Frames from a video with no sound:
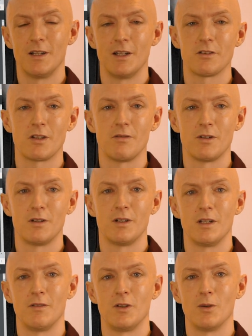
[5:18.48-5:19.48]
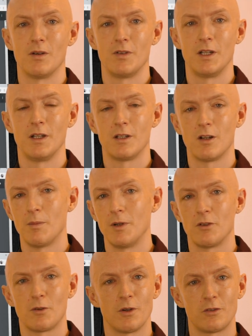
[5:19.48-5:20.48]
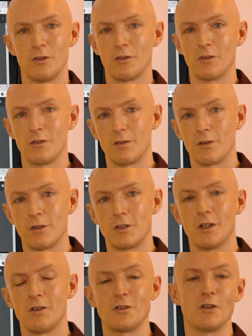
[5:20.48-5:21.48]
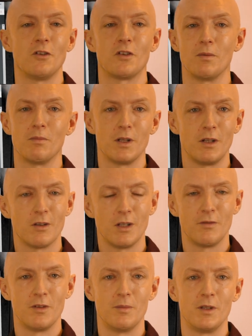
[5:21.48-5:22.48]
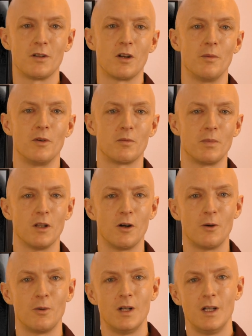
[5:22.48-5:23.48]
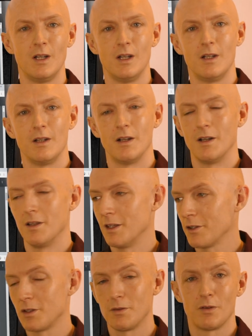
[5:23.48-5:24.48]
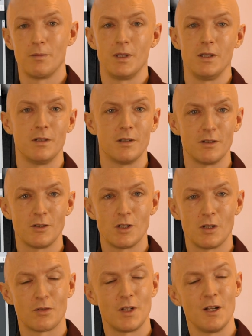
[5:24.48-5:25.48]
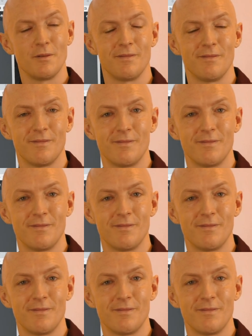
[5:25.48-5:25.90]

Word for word: And as ever, if you have any comments, questions, suggestions, then please leave them in the comments below. And that's it from me. Cheers for now.